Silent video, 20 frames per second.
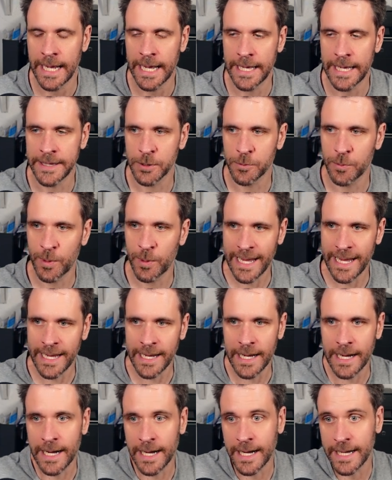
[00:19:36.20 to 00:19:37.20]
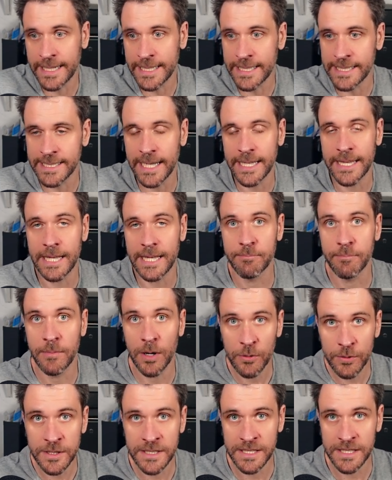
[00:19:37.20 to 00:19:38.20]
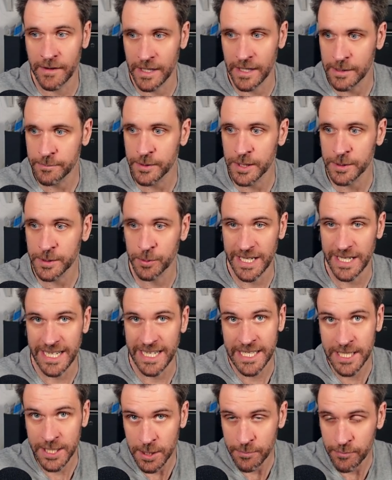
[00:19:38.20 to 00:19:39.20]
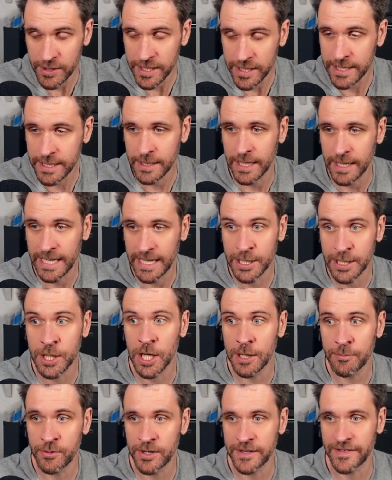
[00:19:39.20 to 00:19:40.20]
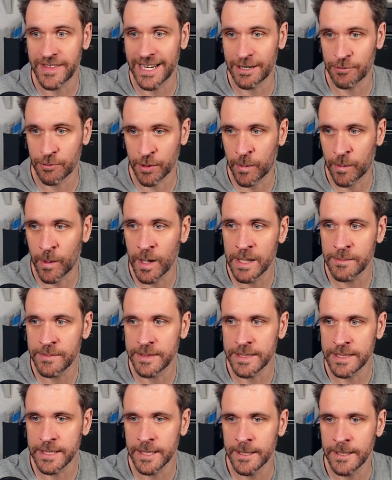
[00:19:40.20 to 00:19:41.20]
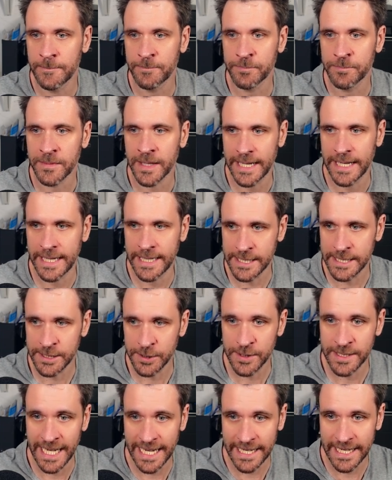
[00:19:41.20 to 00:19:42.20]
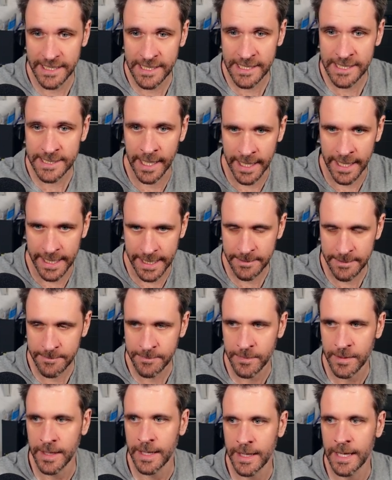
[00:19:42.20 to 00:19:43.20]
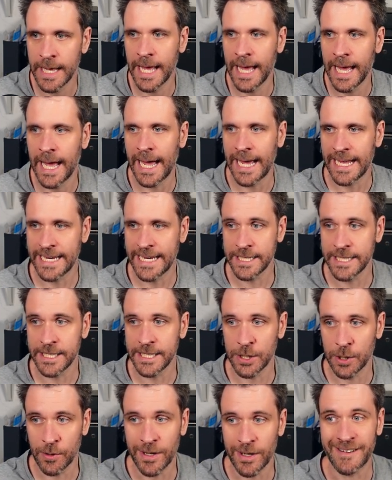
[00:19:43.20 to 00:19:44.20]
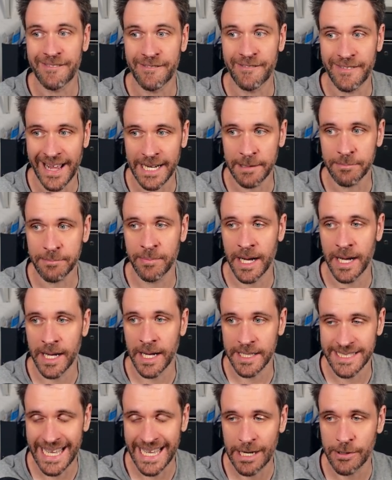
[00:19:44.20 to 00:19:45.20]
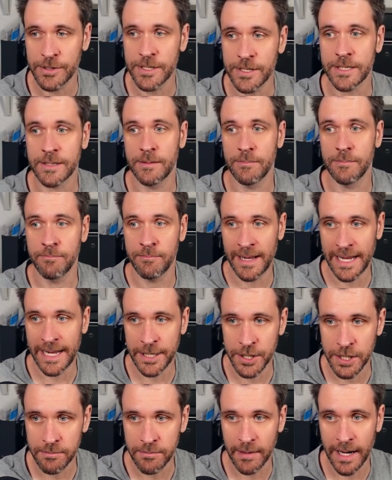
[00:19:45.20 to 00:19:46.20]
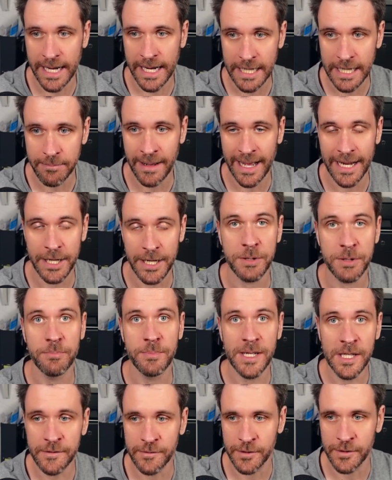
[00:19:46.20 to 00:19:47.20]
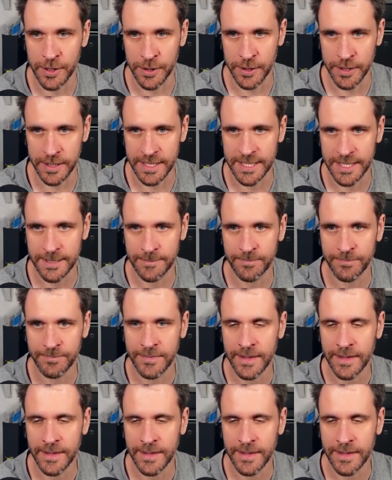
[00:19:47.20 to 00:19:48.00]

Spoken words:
And the way I'd say that most developers would interpret that requirement is to take this line and, in fact, parse out major, minor, patch, and build versions.